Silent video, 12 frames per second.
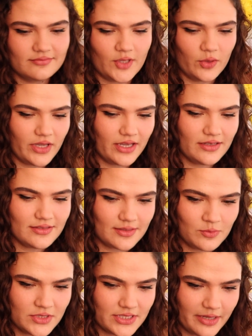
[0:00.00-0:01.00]
Okay,
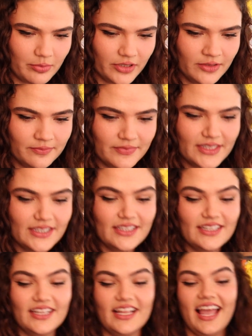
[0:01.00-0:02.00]
someone's hyper.
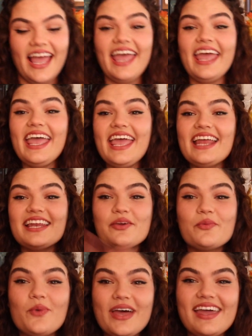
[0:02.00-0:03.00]

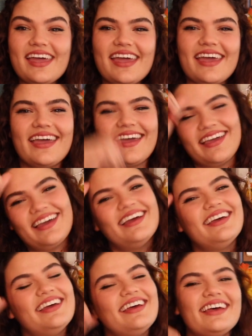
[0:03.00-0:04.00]
Anyway,
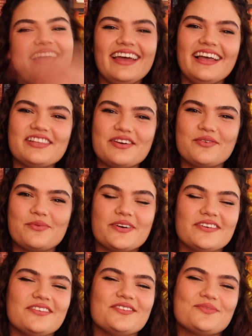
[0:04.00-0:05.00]
hello
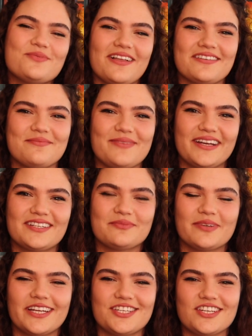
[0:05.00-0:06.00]
world, welcome back to
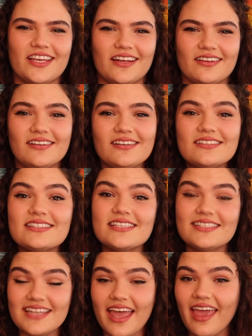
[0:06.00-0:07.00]
my channel.
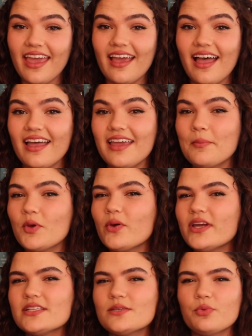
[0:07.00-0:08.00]
Today I am
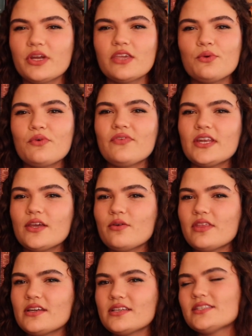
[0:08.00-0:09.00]
going to bring you a video
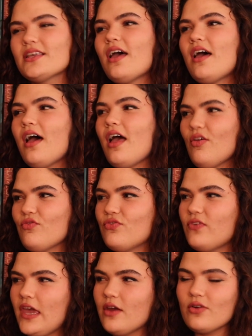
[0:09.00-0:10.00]
that is
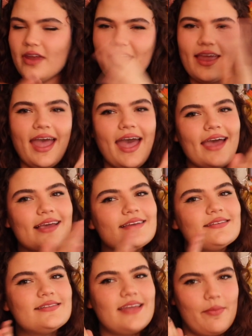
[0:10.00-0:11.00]
very
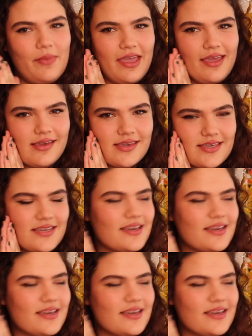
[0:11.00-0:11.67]
academic.